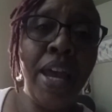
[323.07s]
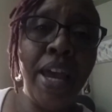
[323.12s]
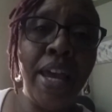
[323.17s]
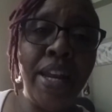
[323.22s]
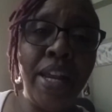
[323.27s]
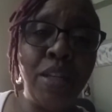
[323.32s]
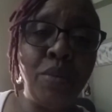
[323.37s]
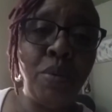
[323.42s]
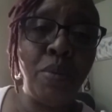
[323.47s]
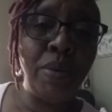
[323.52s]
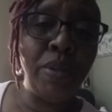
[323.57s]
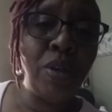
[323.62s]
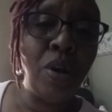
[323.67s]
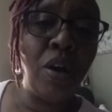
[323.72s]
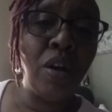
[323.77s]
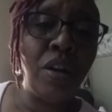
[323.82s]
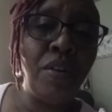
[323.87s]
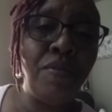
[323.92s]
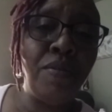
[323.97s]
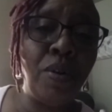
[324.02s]
And as we were
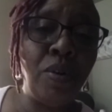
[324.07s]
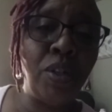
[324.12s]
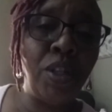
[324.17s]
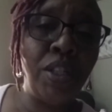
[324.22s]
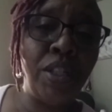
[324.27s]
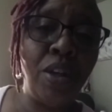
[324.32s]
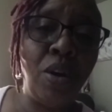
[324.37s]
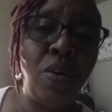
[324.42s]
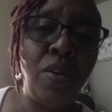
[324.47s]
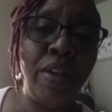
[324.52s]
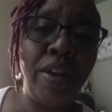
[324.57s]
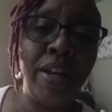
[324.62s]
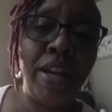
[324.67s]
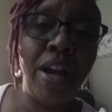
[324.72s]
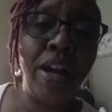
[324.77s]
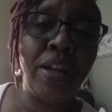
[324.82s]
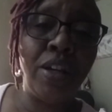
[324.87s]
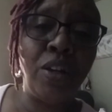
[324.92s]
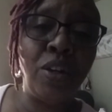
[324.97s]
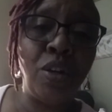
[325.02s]
talking on the phone, she said, "Oh, they're
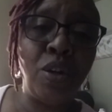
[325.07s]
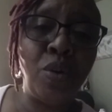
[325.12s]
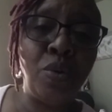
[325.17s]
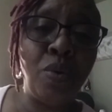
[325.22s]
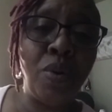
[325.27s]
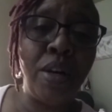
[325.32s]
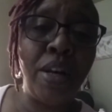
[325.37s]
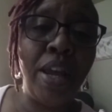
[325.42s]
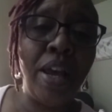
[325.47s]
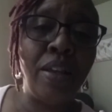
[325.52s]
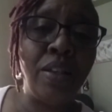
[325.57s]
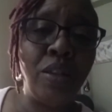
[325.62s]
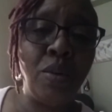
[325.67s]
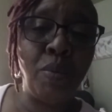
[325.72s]
knocking on the door now."